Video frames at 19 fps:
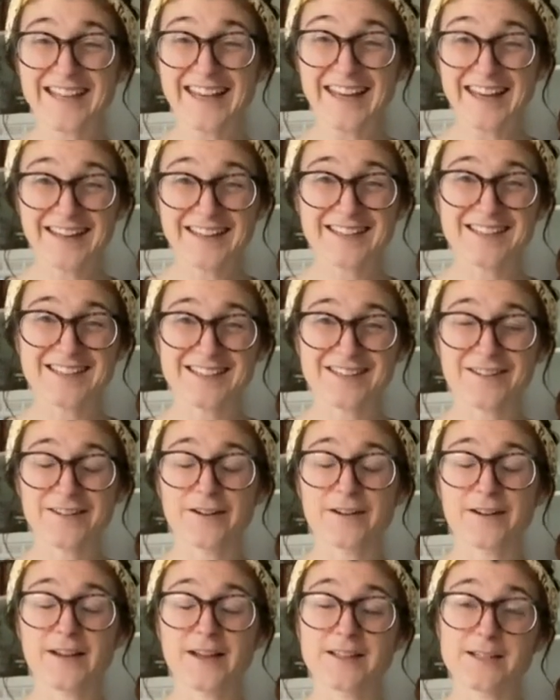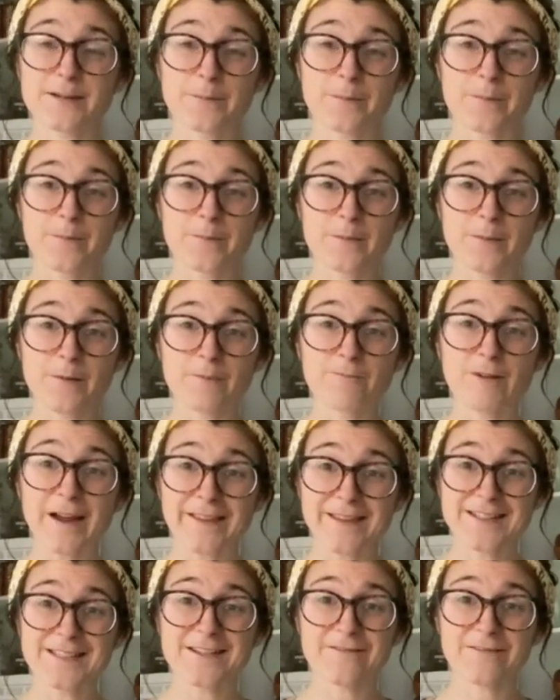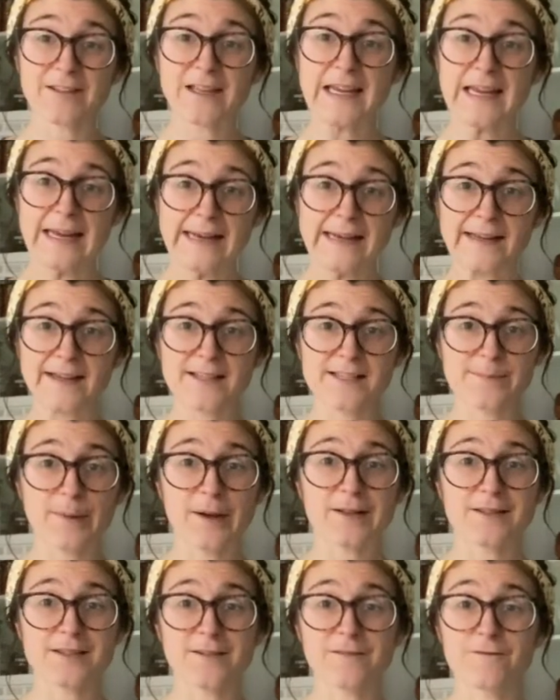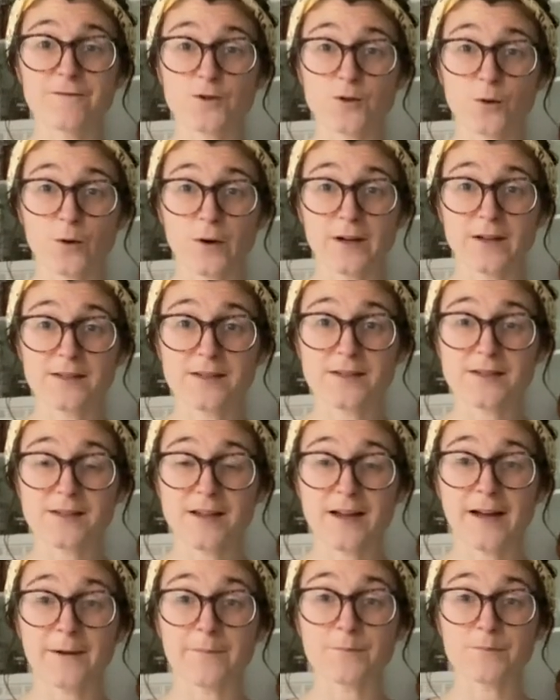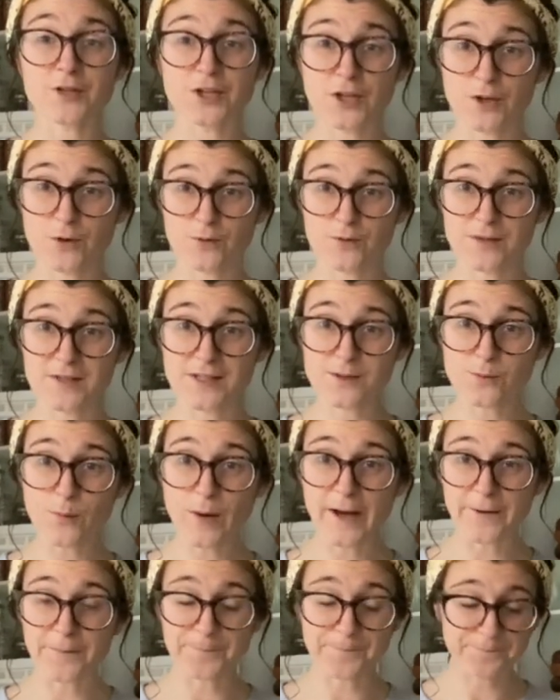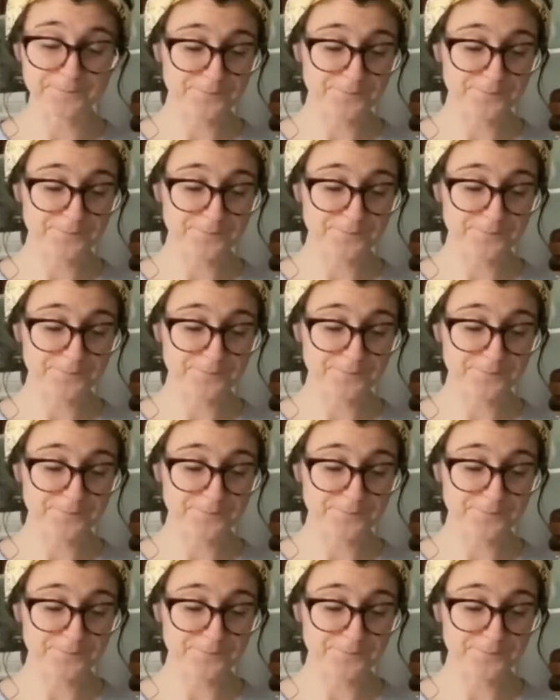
And it's a relatively inexpensive choice to use as well.